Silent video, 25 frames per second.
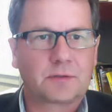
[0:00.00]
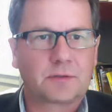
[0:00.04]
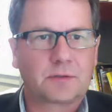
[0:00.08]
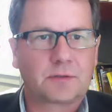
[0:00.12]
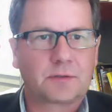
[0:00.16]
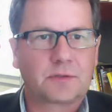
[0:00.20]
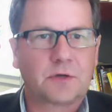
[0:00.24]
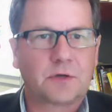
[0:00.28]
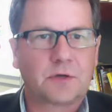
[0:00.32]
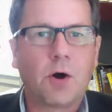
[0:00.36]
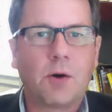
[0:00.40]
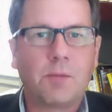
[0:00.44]

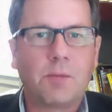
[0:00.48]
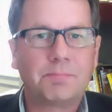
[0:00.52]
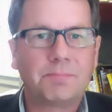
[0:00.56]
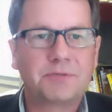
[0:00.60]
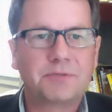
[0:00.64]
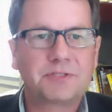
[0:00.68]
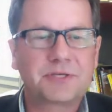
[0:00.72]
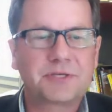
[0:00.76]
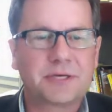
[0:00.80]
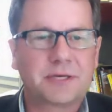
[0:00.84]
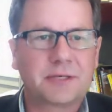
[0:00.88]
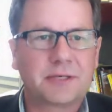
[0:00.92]

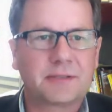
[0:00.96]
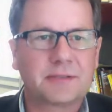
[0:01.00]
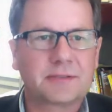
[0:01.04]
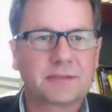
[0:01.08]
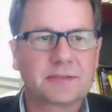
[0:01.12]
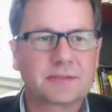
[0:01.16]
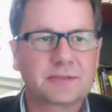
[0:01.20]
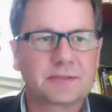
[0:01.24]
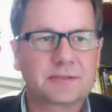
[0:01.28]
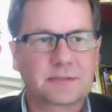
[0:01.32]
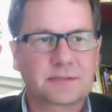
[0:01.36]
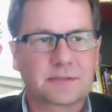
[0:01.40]

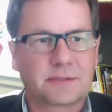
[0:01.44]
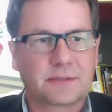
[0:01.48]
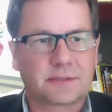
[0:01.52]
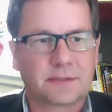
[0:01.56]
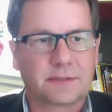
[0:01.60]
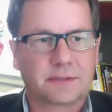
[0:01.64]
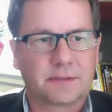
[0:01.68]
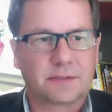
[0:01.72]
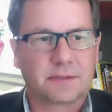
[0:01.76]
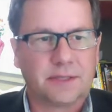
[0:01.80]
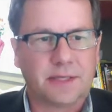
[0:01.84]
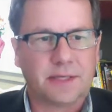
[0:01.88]

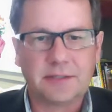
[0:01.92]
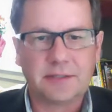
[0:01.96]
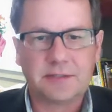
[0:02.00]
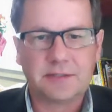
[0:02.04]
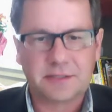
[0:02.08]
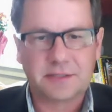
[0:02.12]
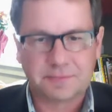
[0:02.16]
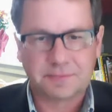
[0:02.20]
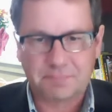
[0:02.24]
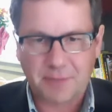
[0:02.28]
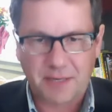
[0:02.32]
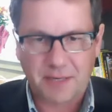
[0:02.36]

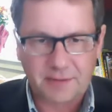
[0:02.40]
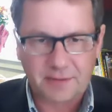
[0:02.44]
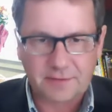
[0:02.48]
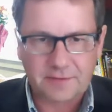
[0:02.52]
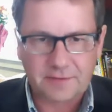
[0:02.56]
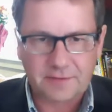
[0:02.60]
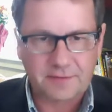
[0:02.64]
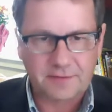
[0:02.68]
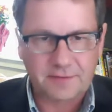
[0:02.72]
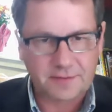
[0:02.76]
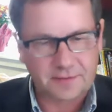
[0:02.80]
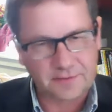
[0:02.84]

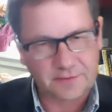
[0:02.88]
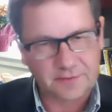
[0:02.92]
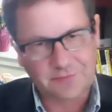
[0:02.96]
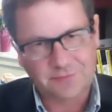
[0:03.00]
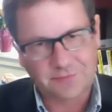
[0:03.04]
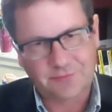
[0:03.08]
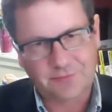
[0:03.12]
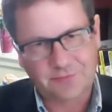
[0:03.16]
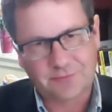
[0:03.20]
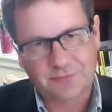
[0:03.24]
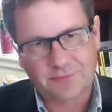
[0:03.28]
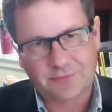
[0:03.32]

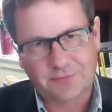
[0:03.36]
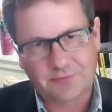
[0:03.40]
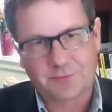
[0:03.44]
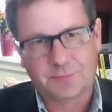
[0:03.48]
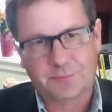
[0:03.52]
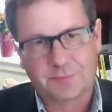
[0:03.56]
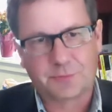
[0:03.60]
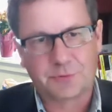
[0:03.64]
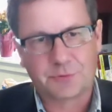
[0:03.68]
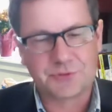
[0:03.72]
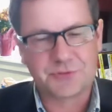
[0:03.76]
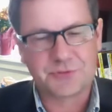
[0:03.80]
competence-independent
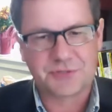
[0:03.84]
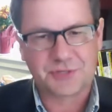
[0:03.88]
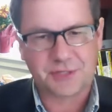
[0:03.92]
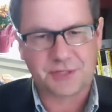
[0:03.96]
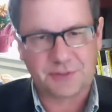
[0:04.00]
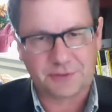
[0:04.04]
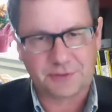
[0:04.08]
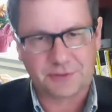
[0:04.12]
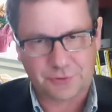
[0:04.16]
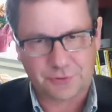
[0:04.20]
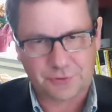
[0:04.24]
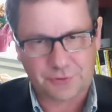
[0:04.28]

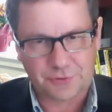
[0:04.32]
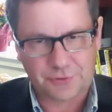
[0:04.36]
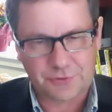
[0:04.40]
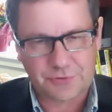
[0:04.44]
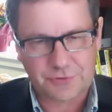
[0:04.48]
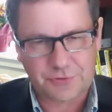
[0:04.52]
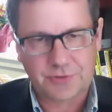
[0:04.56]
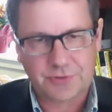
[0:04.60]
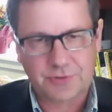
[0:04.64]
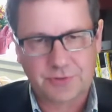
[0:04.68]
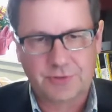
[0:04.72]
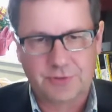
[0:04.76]

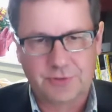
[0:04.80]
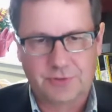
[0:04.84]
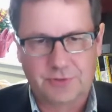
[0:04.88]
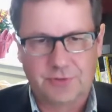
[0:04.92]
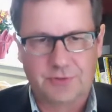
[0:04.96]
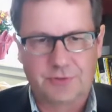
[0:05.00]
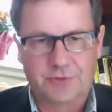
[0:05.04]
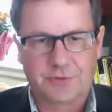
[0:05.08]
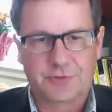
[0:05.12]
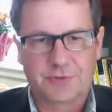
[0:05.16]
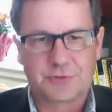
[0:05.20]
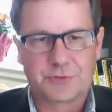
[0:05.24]
procedures.
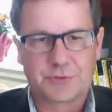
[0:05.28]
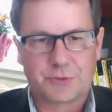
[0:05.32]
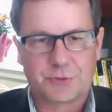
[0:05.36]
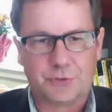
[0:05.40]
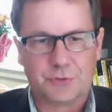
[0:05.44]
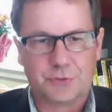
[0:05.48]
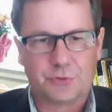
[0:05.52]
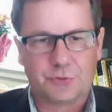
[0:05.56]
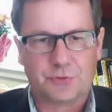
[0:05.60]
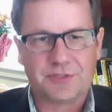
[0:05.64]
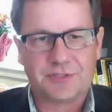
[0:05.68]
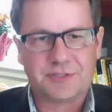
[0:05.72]
So
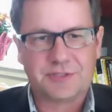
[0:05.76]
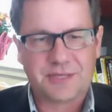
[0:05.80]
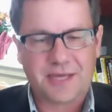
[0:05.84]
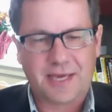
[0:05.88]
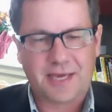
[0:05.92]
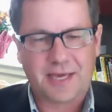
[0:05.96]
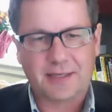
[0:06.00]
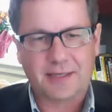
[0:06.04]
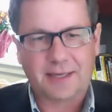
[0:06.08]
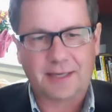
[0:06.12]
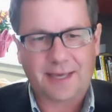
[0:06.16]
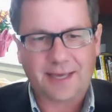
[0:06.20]
you can
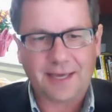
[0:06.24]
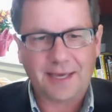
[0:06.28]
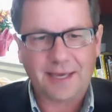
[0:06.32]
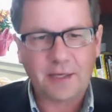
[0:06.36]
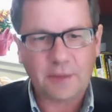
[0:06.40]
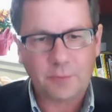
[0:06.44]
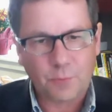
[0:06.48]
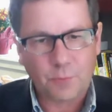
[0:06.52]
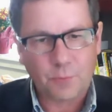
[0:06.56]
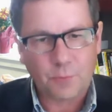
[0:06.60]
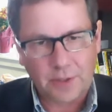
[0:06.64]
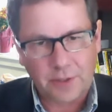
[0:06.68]
take
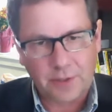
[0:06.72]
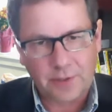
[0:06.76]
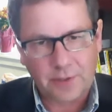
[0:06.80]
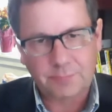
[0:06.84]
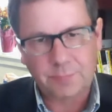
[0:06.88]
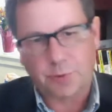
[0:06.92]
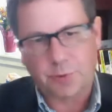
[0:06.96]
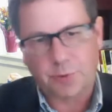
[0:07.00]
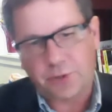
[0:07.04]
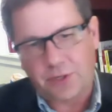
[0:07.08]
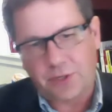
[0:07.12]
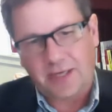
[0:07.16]
anyone and
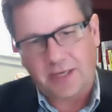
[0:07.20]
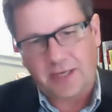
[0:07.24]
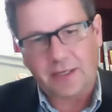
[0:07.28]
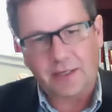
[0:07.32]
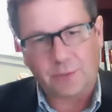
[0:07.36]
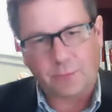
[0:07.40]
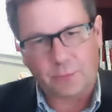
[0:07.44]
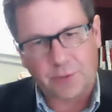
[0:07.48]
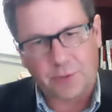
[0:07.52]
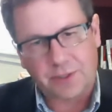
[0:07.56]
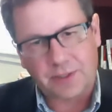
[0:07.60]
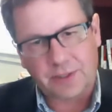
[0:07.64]
put
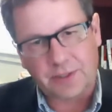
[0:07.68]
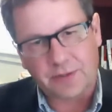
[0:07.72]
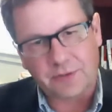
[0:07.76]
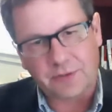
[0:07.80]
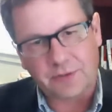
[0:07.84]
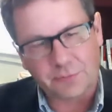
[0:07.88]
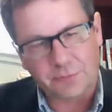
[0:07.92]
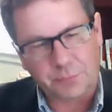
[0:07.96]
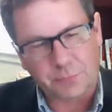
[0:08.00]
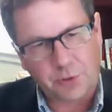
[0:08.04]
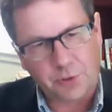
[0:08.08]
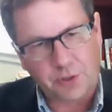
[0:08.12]
anyone in
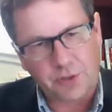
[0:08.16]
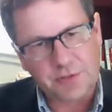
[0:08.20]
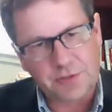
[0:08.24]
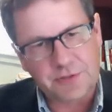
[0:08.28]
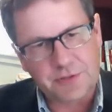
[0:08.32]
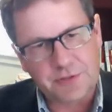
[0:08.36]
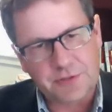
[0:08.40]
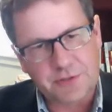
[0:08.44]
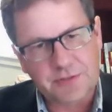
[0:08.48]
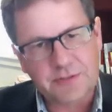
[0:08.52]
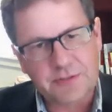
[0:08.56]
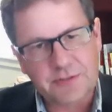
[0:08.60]
the
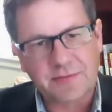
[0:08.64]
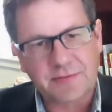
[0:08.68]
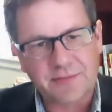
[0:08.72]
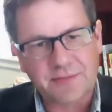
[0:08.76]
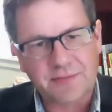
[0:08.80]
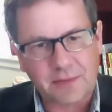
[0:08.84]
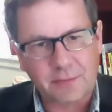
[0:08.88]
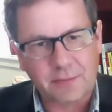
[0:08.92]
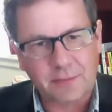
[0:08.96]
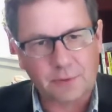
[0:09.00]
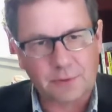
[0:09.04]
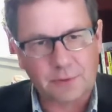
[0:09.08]
process and
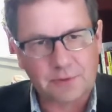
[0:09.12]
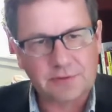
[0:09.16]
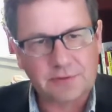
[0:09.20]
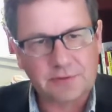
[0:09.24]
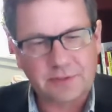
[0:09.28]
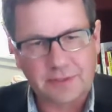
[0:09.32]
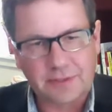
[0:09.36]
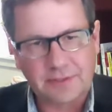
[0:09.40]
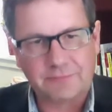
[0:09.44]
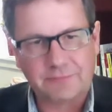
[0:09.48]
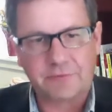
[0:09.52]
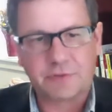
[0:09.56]
they will
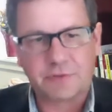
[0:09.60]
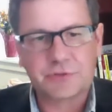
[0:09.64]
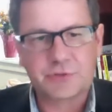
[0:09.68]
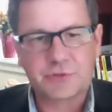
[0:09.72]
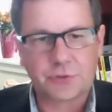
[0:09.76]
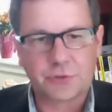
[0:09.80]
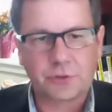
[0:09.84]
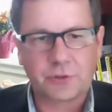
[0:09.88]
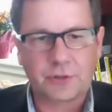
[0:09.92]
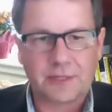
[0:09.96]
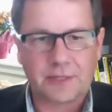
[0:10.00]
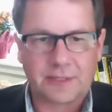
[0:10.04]
deliver. So
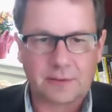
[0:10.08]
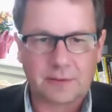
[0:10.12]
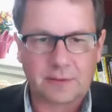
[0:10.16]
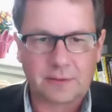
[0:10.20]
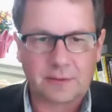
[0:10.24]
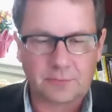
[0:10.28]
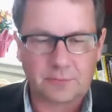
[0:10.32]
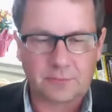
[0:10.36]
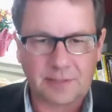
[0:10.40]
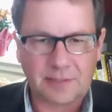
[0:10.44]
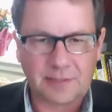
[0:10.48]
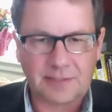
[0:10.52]
in the
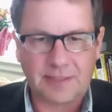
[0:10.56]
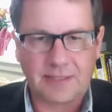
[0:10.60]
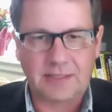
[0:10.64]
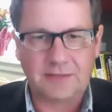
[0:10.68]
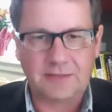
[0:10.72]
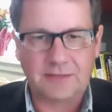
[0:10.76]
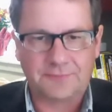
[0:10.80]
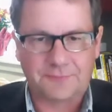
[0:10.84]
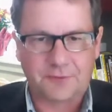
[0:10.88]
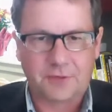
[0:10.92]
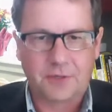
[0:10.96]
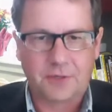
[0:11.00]

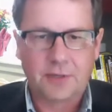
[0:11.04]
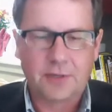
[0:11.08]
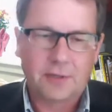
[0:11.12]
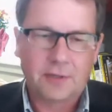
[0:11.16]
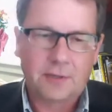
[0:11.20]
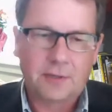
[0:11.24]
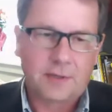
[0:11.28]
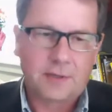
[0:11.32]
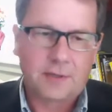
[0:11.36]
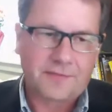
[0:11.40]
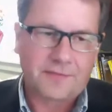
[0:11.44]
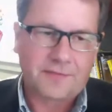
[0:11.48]
belief
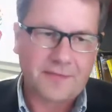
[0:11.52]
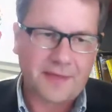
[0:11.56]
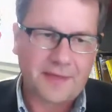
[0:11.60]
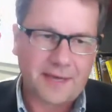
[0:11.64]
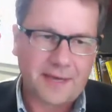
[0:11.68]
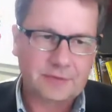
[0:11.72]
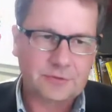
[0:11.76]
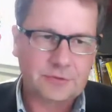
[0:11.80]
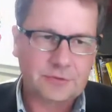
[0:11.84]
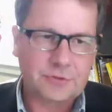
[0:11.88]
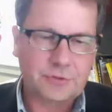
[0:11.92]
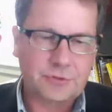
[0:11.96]

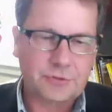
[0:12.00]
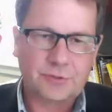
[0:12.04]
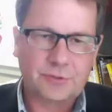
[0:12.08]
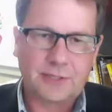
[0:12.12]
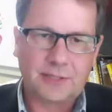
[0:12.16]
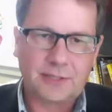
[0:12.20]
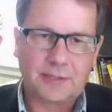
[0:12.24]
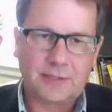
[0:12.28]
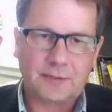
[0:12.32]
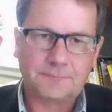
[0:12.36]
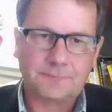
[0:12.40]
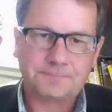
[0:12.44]
that you
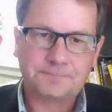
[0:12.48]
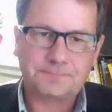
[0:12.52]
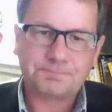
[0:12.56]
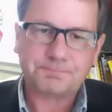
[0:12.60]
can